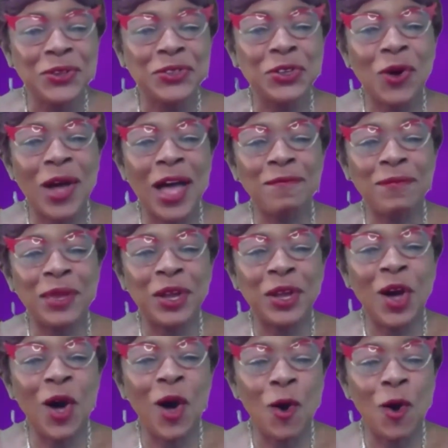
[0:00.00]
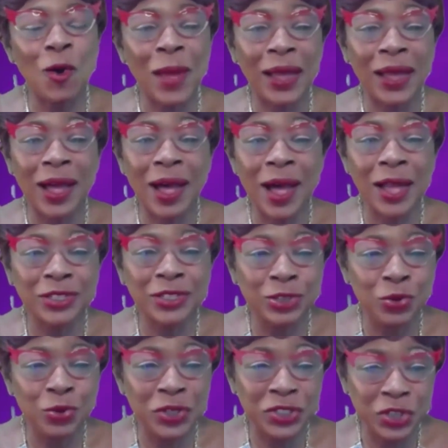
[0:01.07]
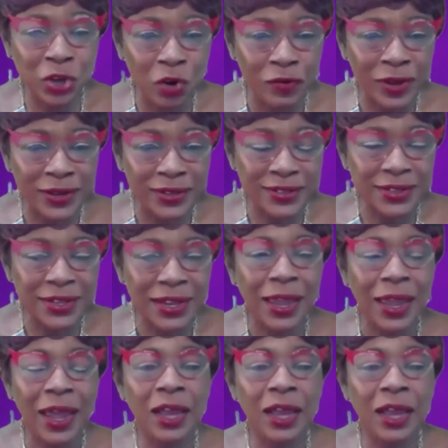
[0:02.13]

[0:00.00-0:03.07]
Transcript: So I've been called by God to do a service.